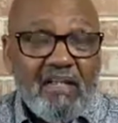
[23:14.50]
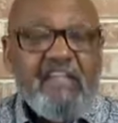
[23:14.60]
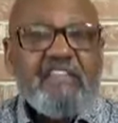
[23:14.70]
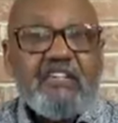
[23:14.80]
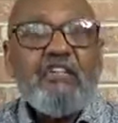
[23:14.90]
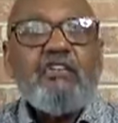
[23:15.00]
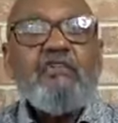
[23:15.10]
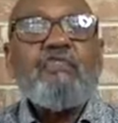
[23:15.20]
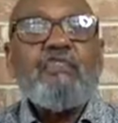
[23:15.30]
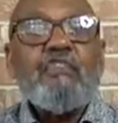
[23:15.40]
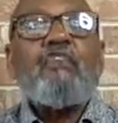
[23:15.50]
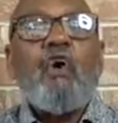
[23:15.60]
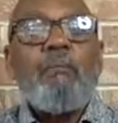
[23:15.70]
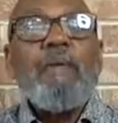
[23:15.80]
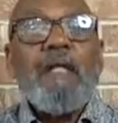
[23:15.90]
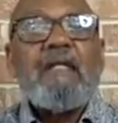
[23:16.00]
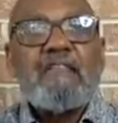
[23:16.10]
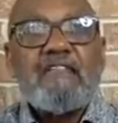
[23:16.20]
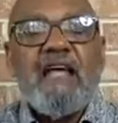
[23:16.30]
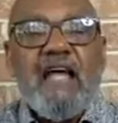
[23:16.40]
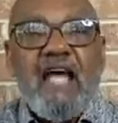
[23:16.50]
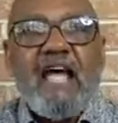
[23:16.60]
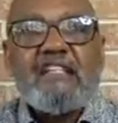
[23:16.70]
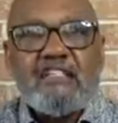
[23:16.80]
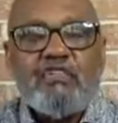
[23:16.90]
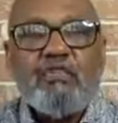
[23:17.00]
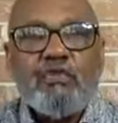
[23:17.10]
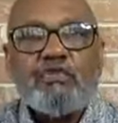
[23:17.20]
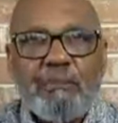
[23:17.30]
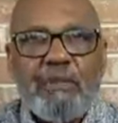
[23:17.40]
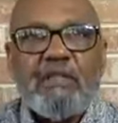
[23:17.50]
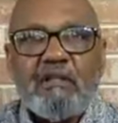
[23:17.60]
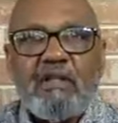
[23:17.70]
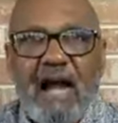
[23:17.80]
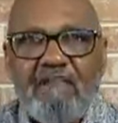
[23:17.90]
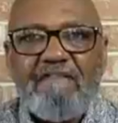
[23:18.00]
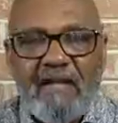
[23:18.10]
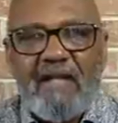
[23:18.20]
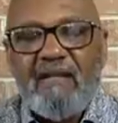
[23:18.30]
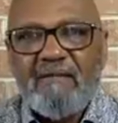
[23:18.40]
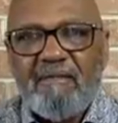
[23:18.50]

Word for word: he still uses obedience as a tool to build our faith.